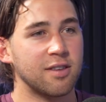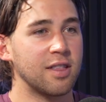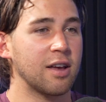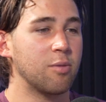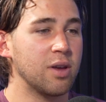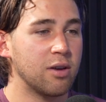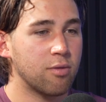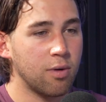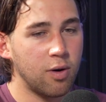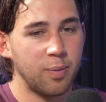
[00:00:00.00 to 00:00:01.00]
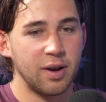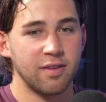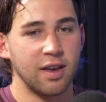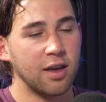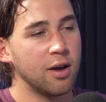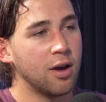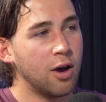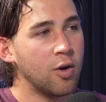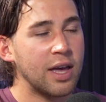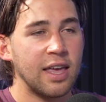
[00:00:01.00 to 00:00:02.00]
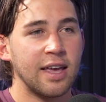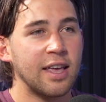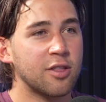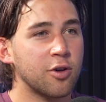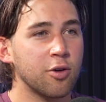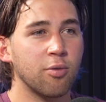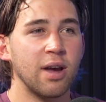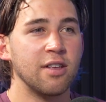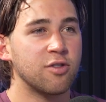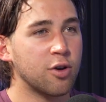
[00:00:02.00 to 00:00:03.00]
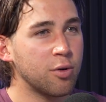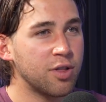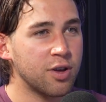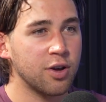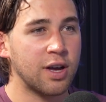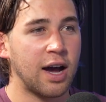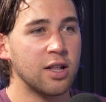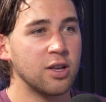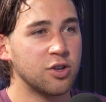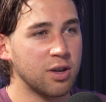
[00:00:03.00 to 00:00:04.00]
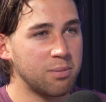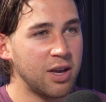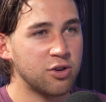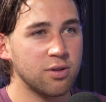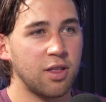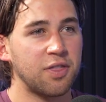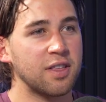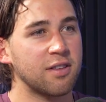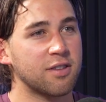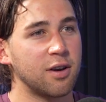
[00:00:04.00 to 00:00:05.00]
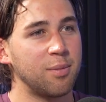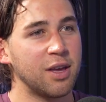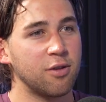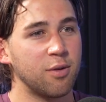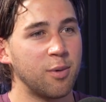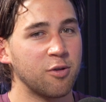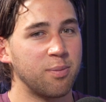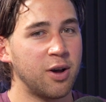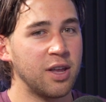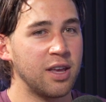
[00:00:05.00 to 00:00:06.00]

And like, we grow up and it's like, okay, yeah, get the good grades, go to the good college, like major in the thing that's going to make you the most money.